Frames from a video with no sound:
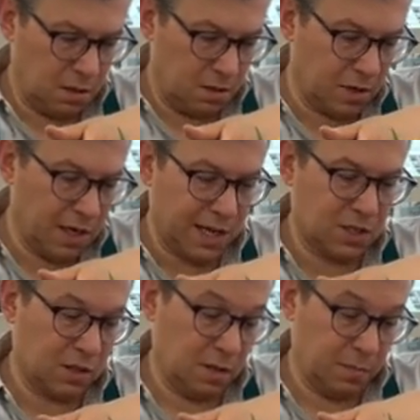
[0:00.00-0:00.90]
you could
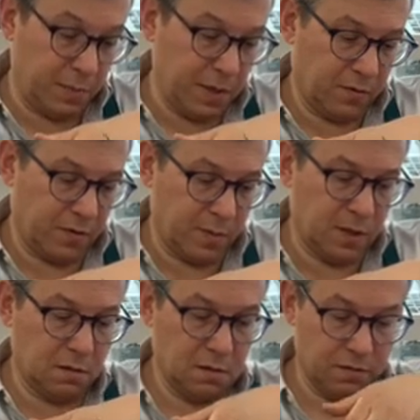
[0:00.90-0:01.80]
actually pick from
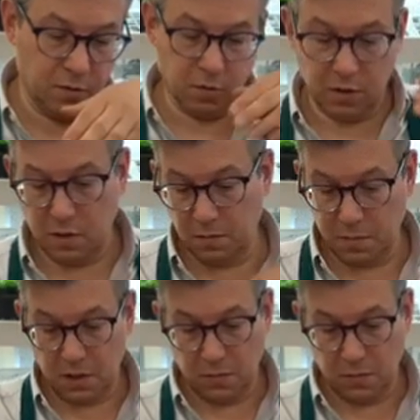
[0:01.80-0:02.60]
it if you were going to be